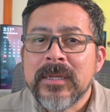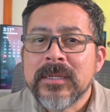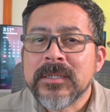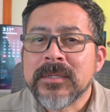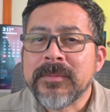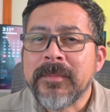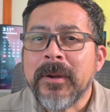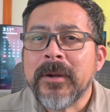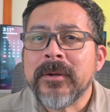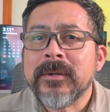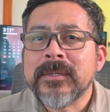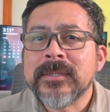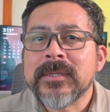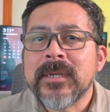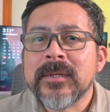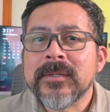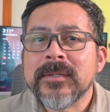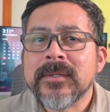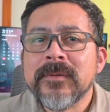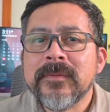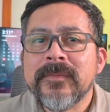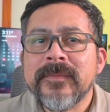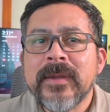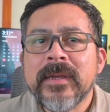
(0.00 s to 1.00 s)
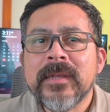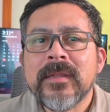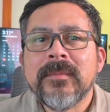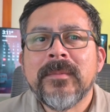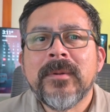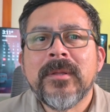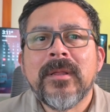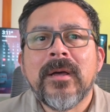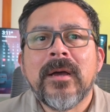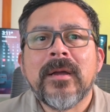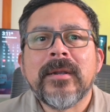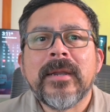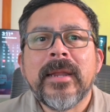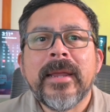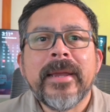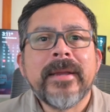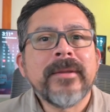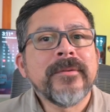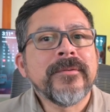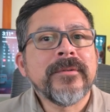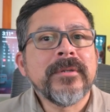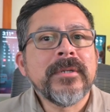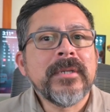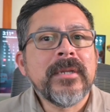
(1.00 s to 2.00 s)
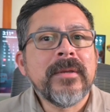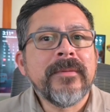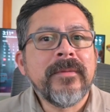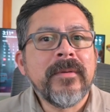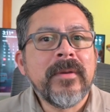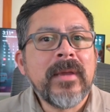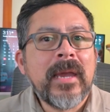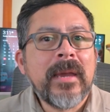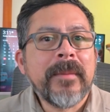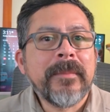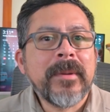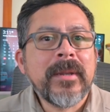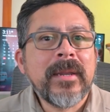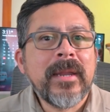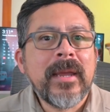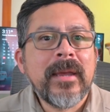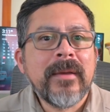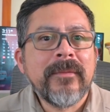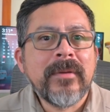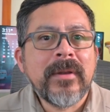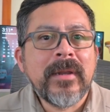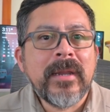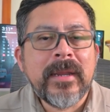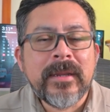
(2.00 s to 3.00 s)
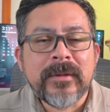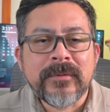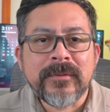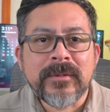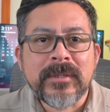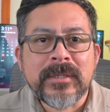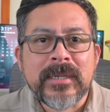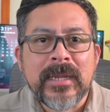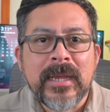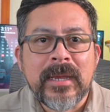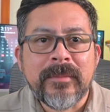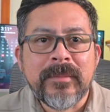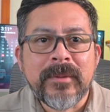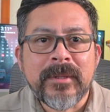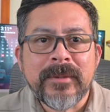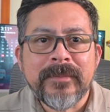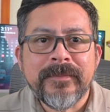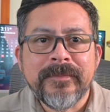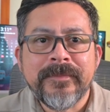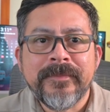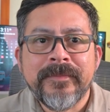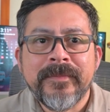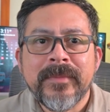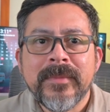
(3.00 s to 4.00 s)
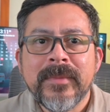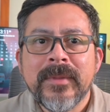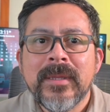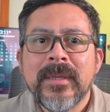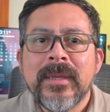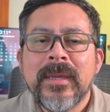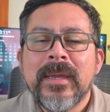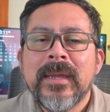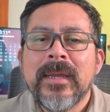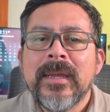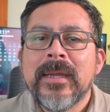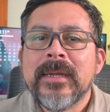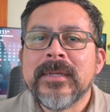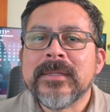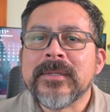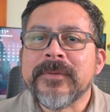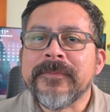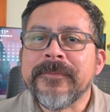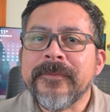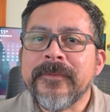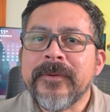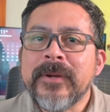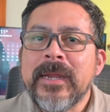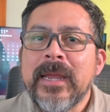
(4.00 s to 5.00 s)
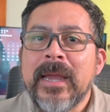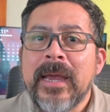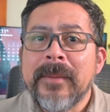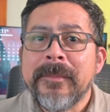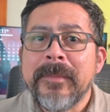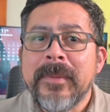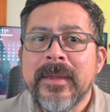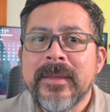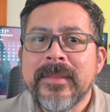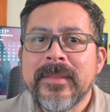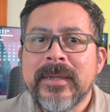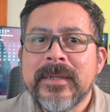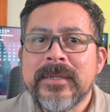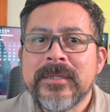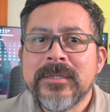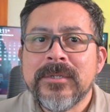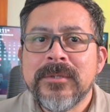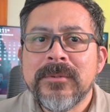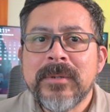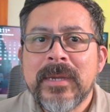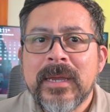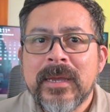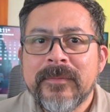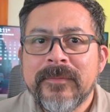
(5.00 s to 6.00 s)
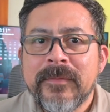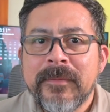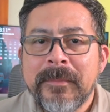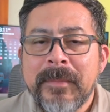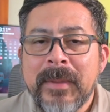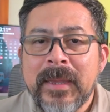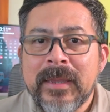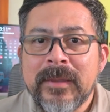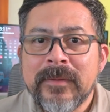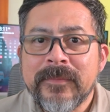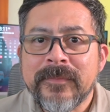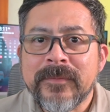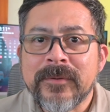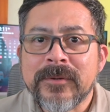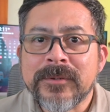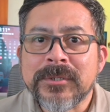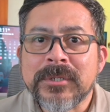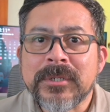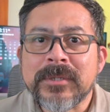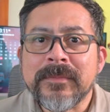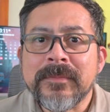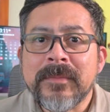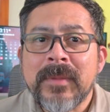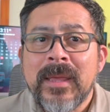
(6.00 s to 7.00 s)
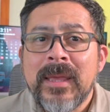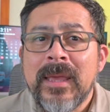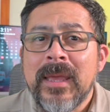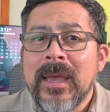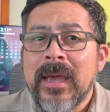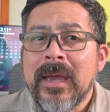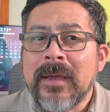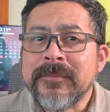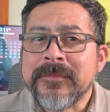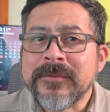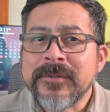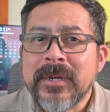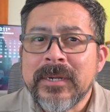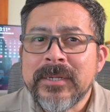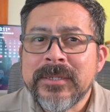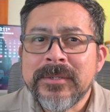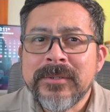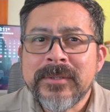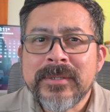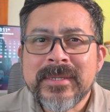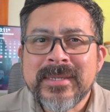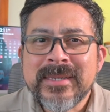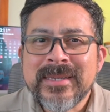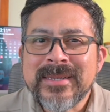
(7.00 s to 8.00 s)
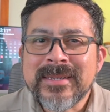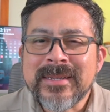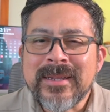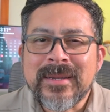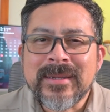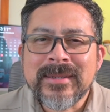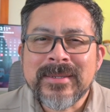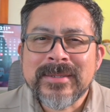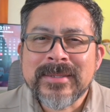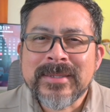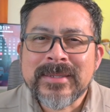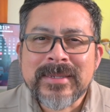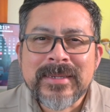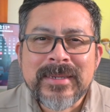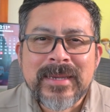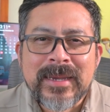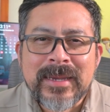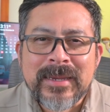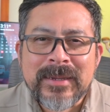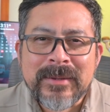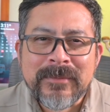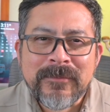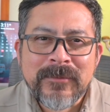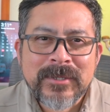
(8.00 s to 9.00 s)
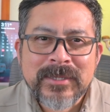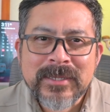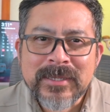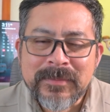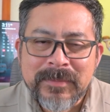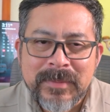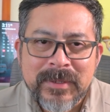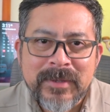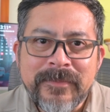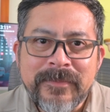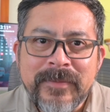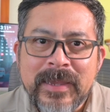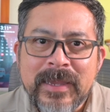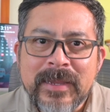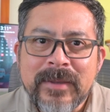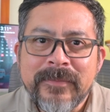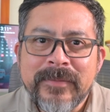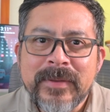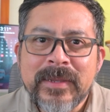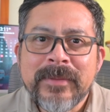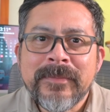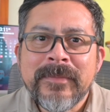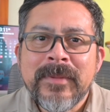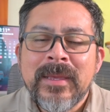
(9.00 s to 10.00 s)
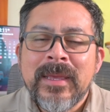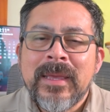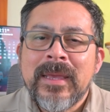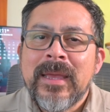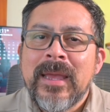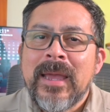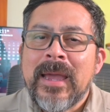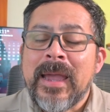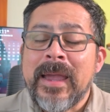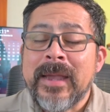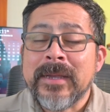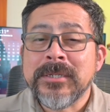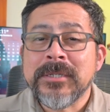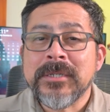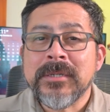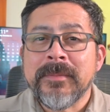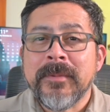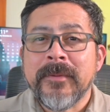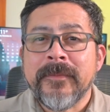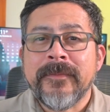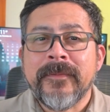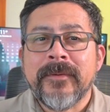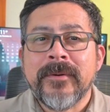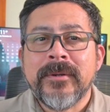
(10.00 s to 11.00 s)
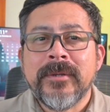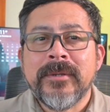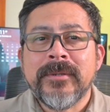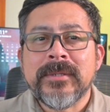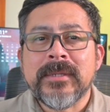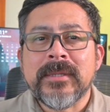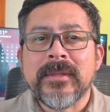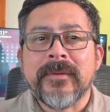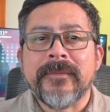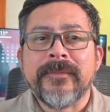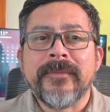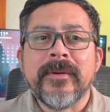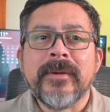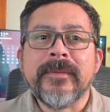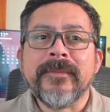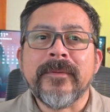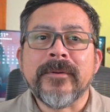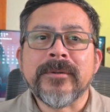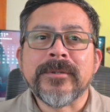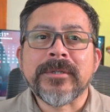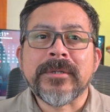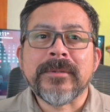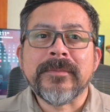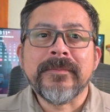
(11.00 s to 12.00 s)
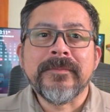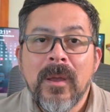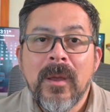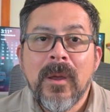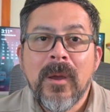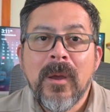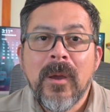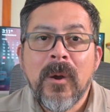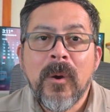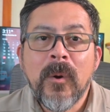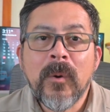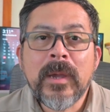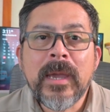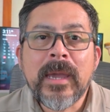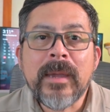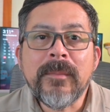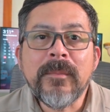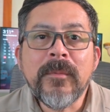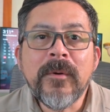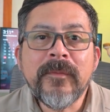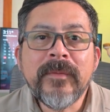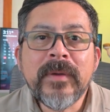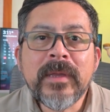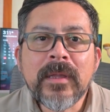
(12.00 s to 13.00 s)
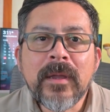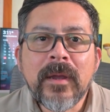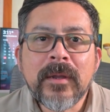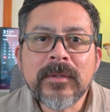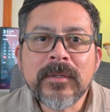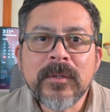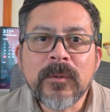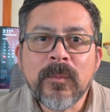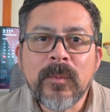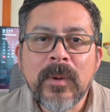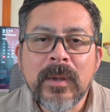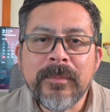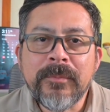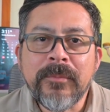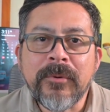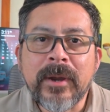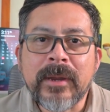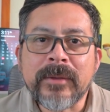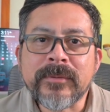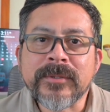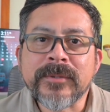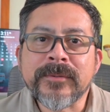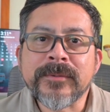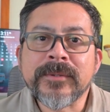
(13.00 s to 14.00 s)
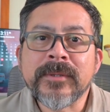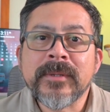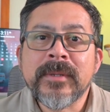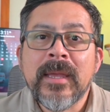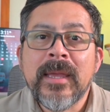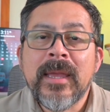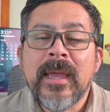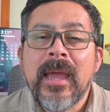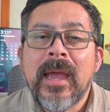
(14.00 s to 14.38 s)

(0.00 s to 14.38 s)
Spark is also available on Android if you happen to have an Android tablet. It's a free app and they do have a paid version. I've tried using it and honestly, I wasn't fan of it. I actually prefer using the free version. Okay, moving on to web browsers.